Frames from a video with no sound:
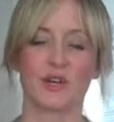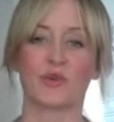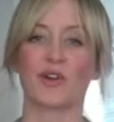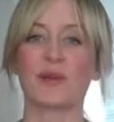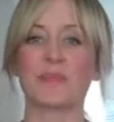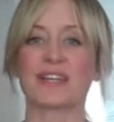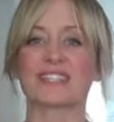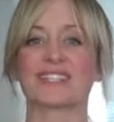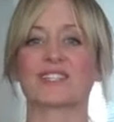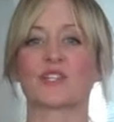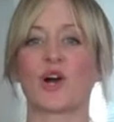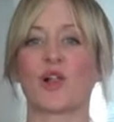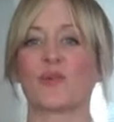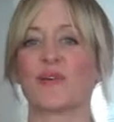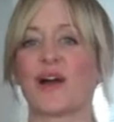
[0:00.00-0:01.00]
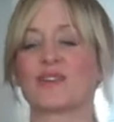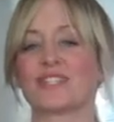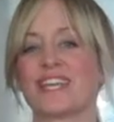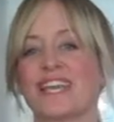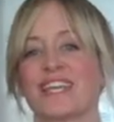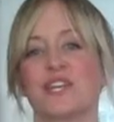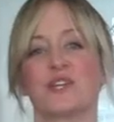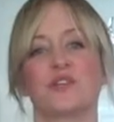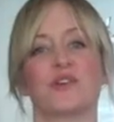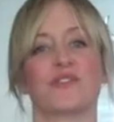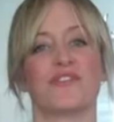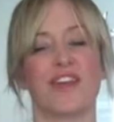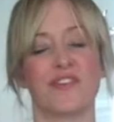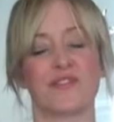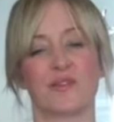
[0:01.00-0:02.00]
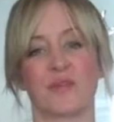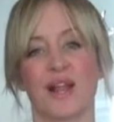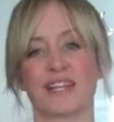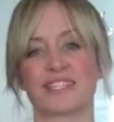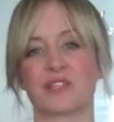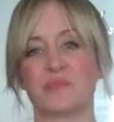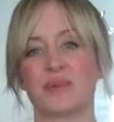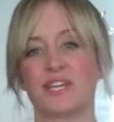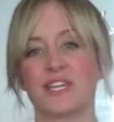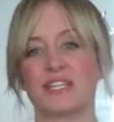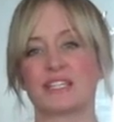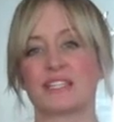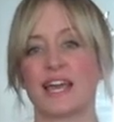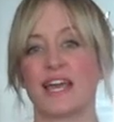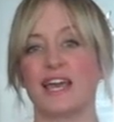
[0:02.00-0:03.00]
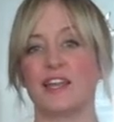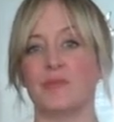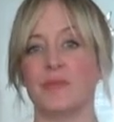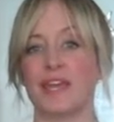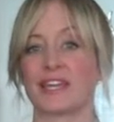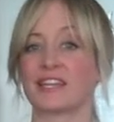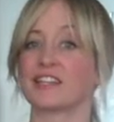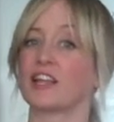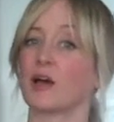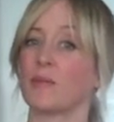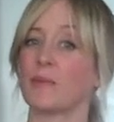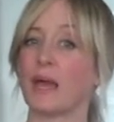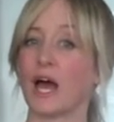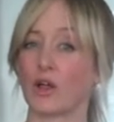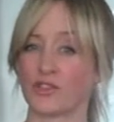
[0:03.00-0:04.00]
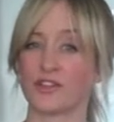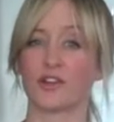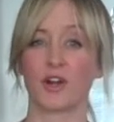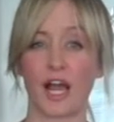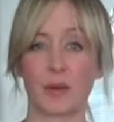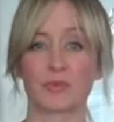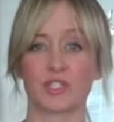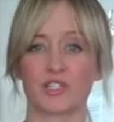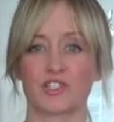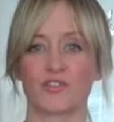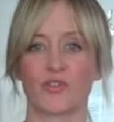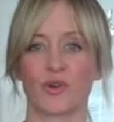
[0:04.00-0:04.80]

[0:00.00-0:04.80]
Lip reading: Remix is all about taking your favorite recipes and making them healthier options